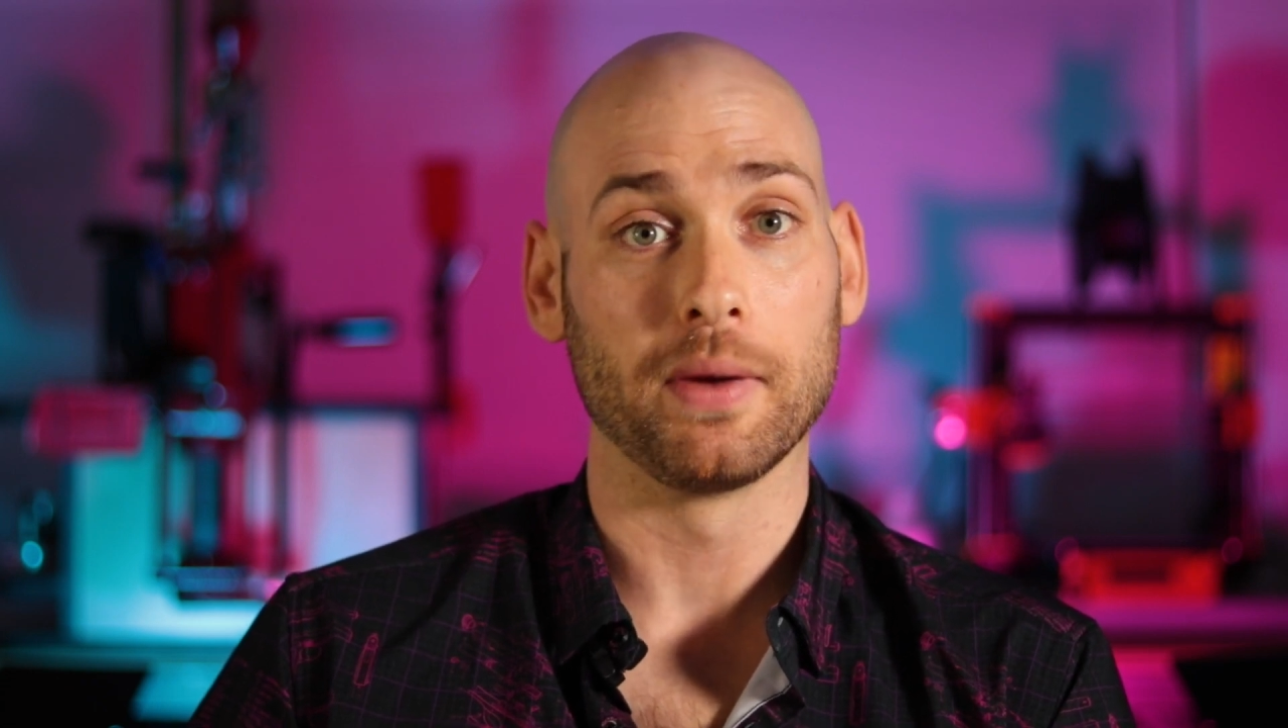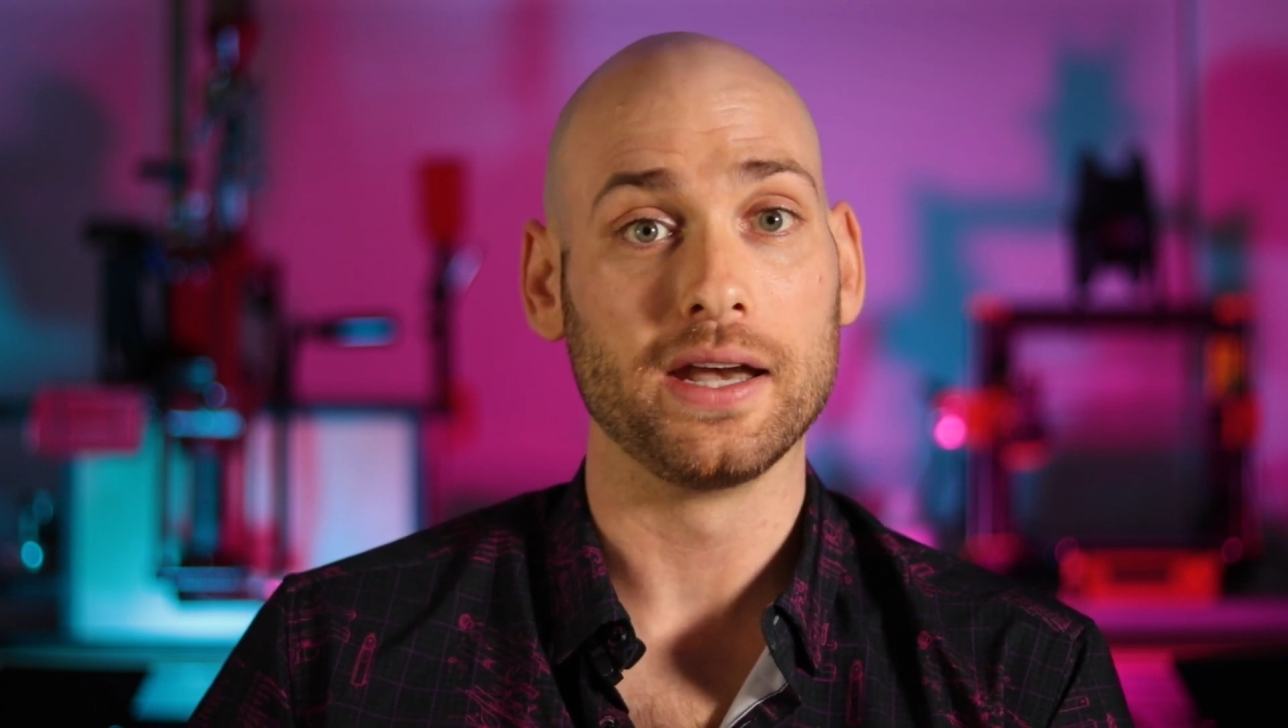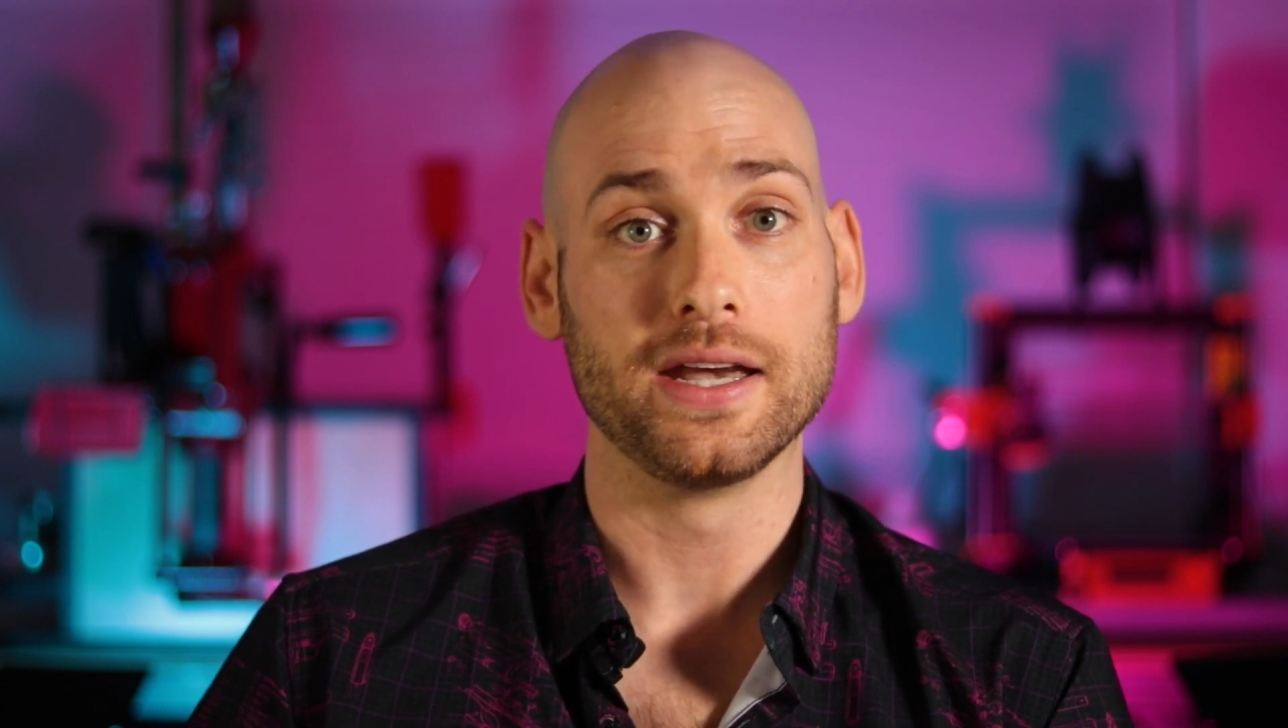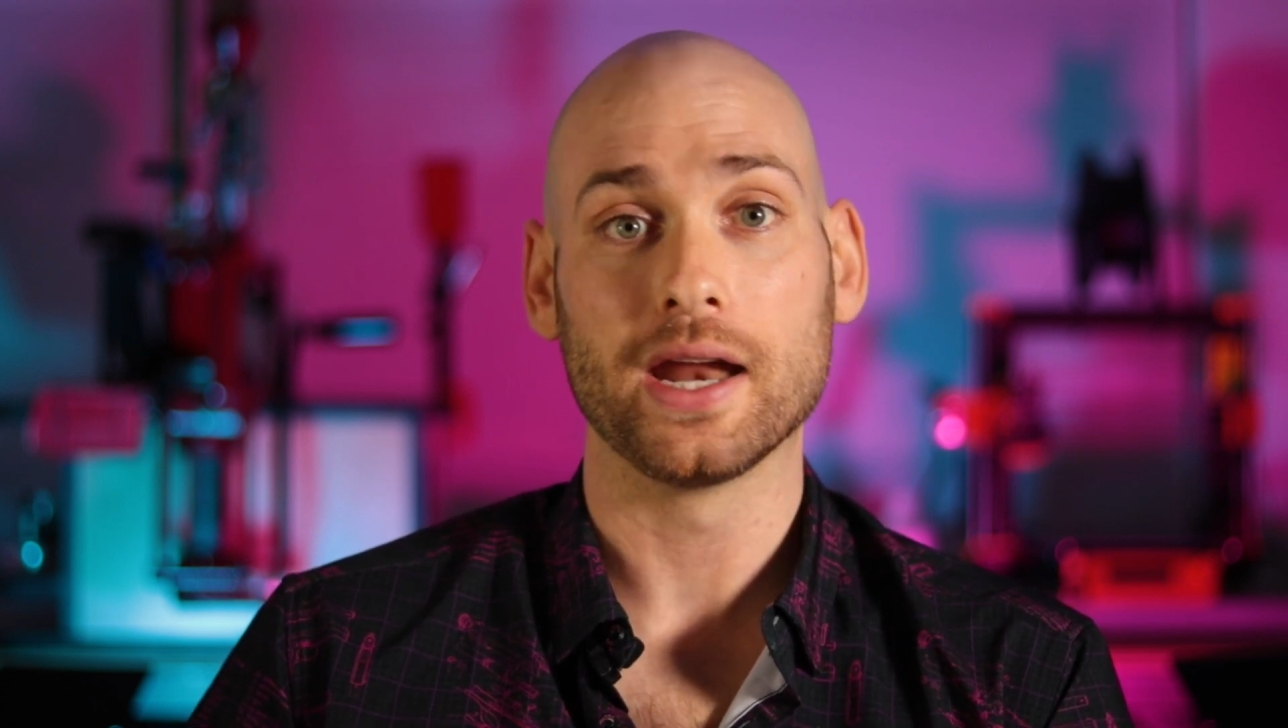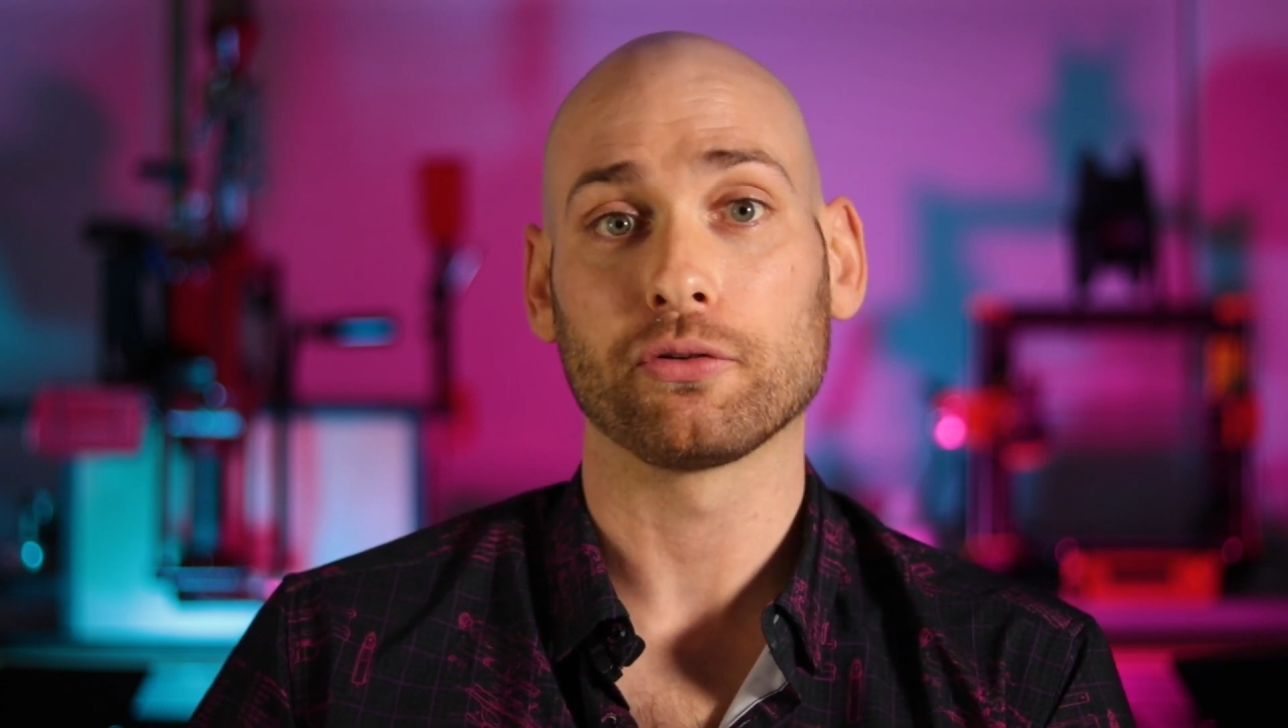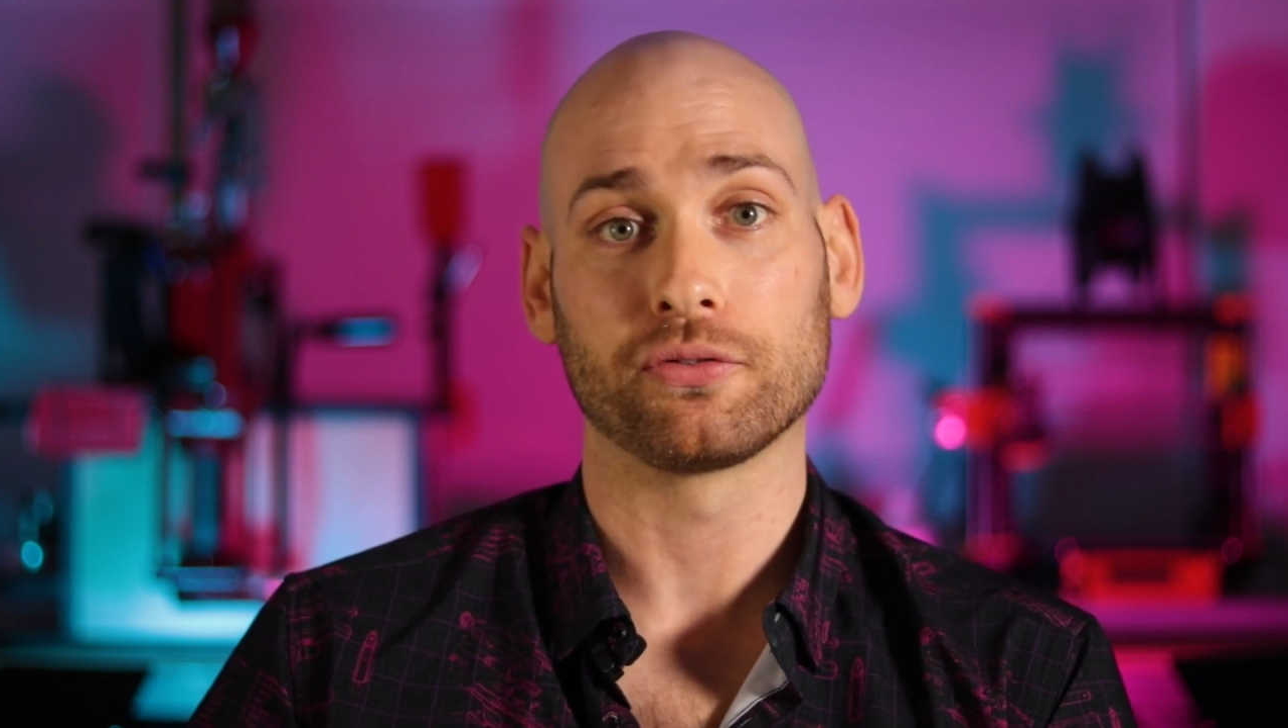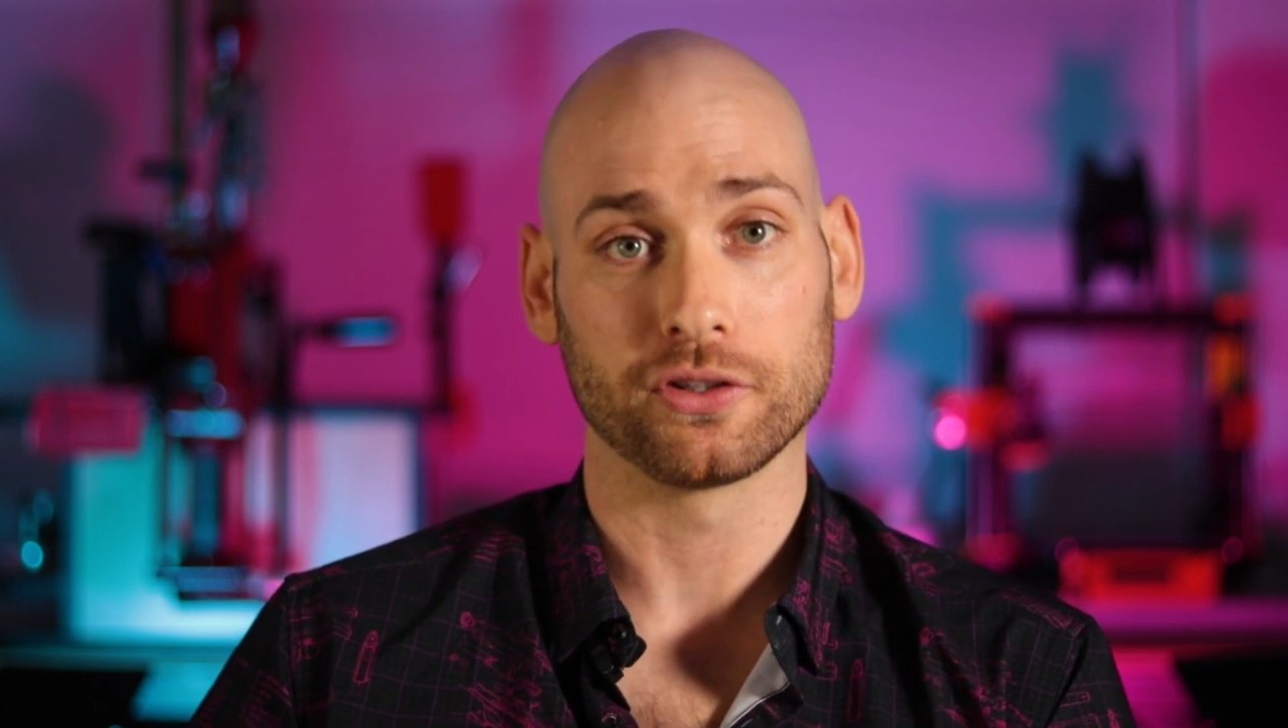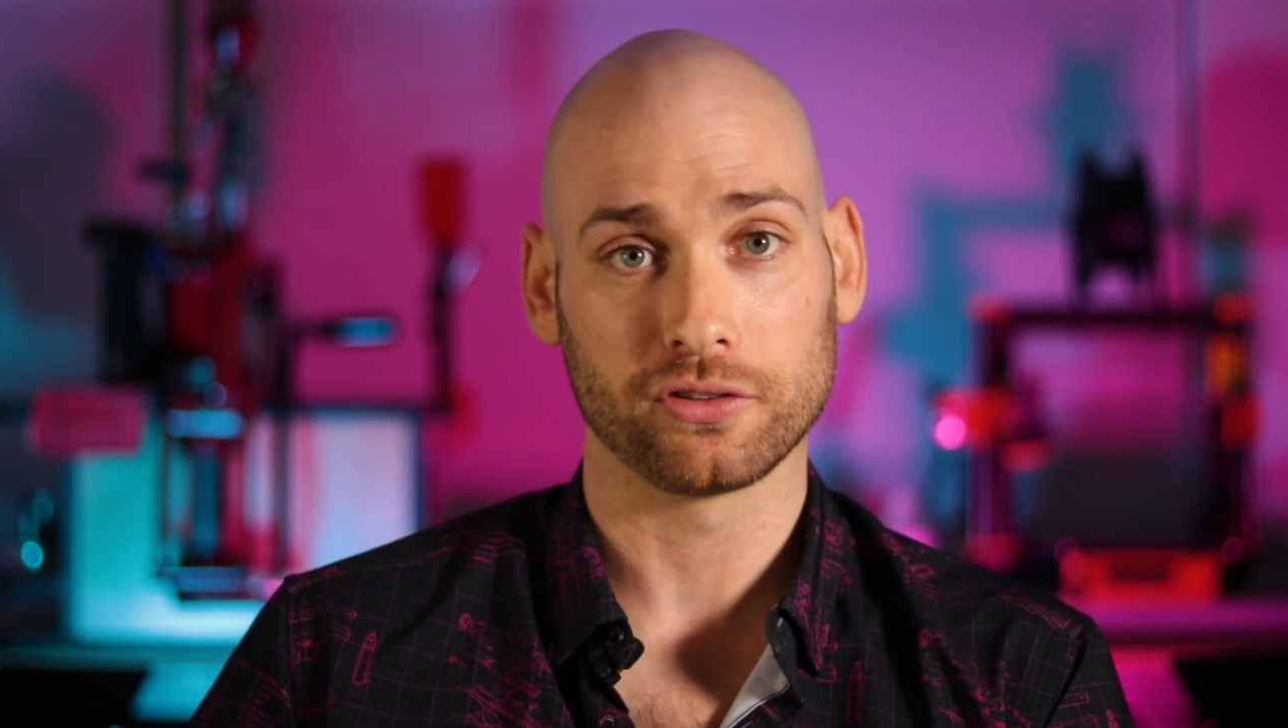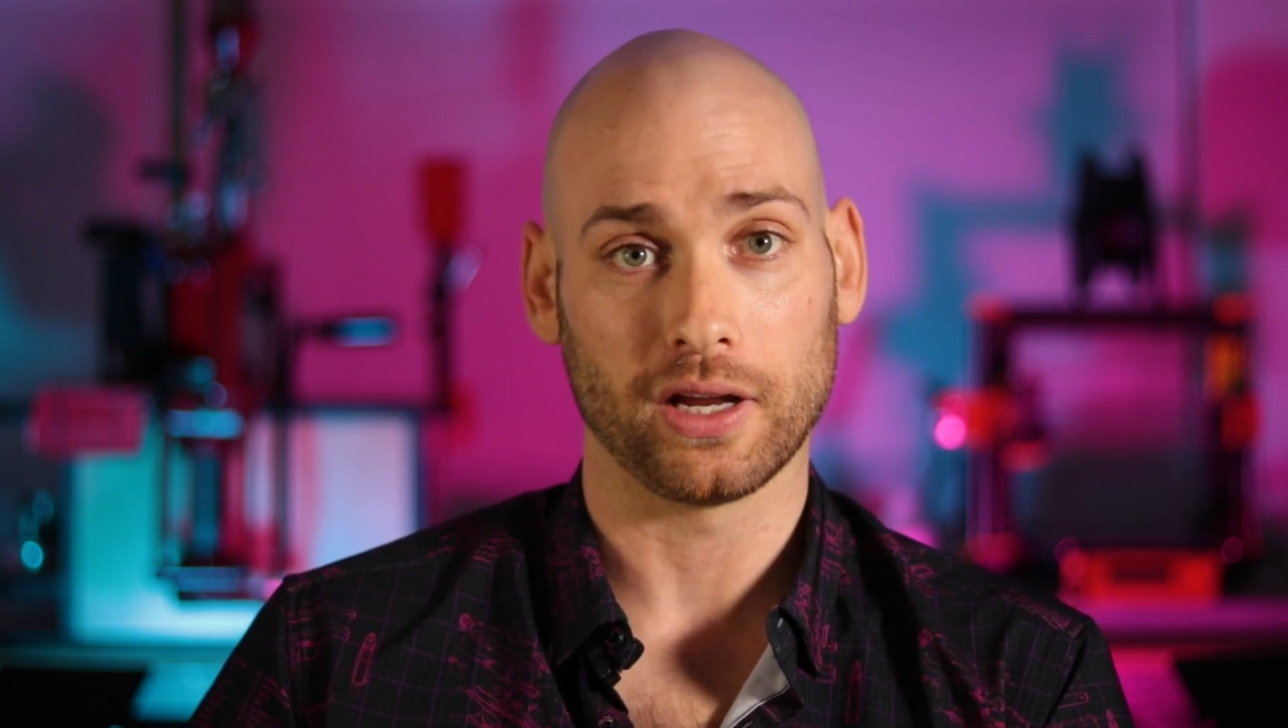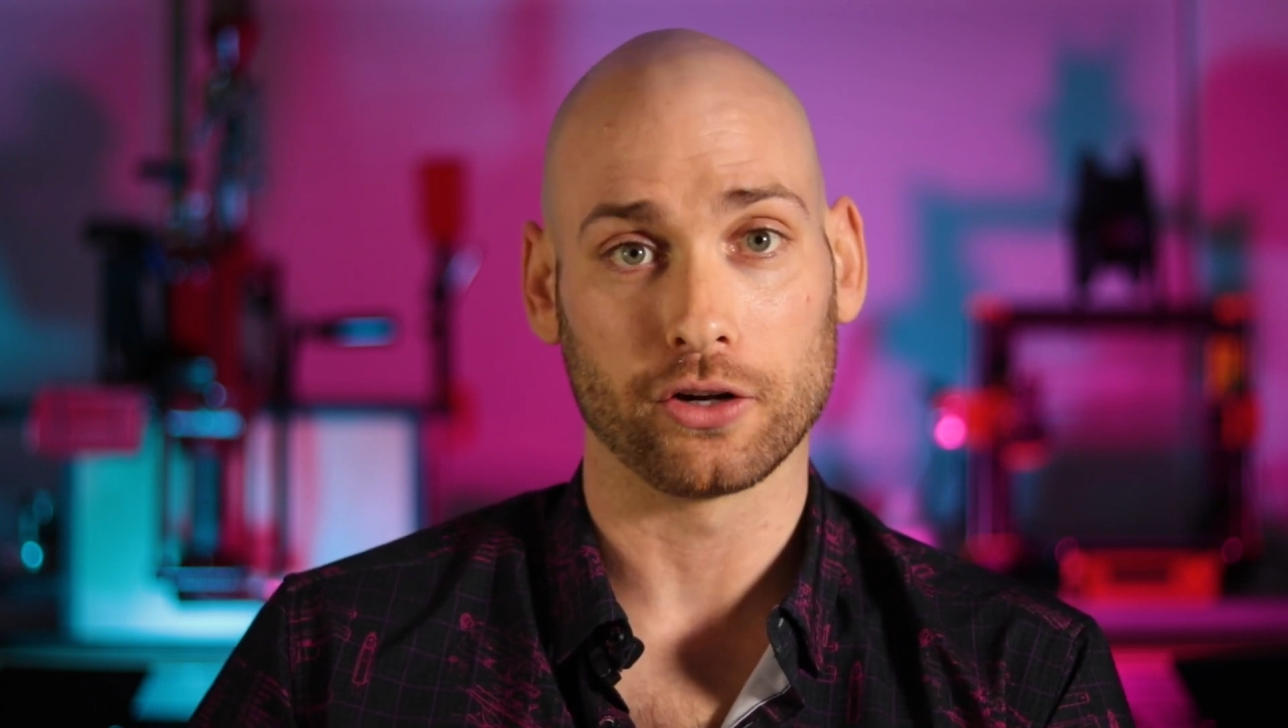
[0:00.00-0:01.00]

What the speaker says: It never feels